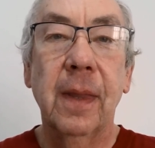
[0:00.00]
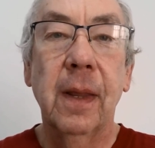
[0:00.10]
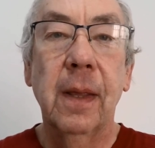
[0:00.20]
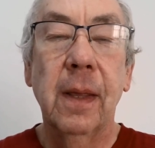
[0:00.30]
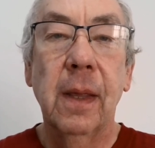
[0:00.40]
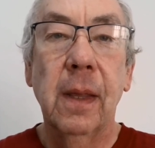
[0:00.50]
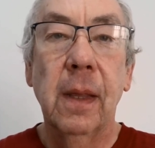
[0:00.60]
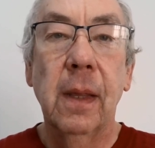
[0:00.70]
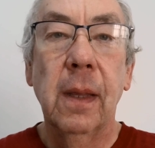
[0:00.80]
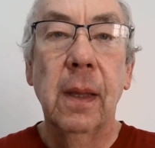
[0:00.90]

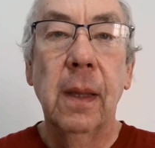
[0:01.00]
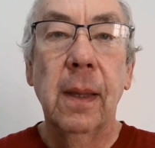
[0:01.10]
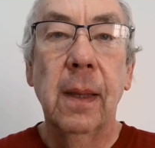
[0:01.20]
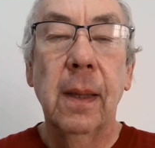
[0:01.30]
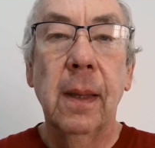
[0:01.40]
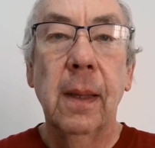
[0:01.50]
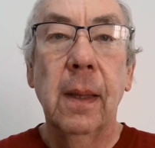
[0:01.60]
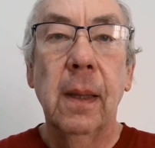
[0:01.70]
[no speech]